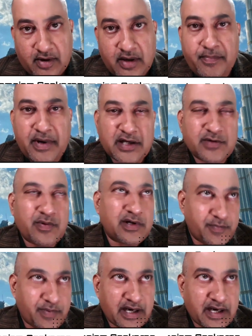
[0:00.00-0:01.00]
Okay, password
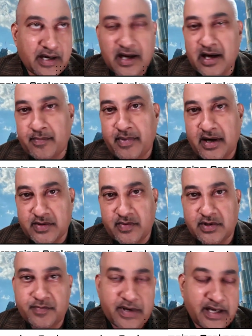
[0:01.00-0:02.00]
spray attack,
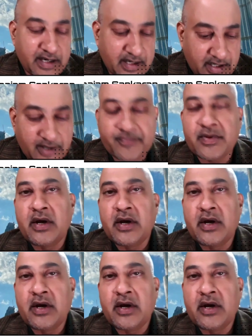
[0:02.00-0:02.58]
password spraying attack.